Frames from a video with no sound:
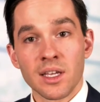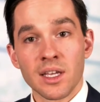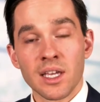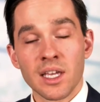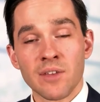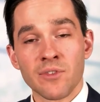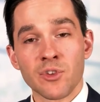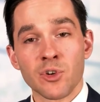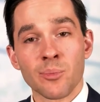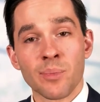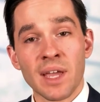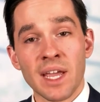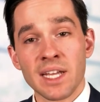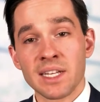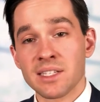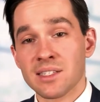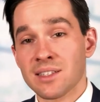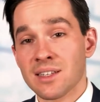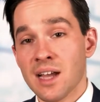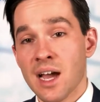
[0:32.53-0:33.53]
If your
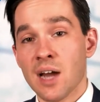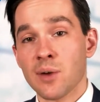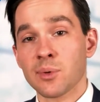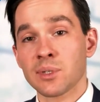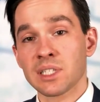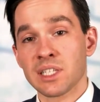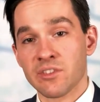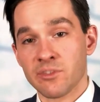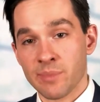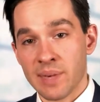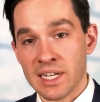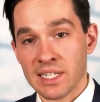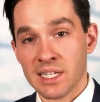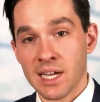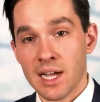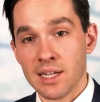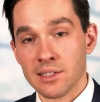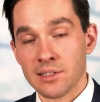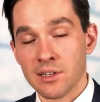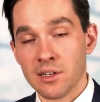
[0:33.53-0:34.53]
pain is not relieved by
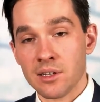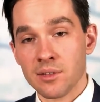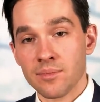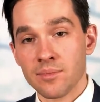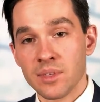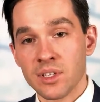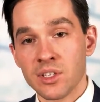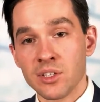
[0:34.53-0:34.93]
Tylenol,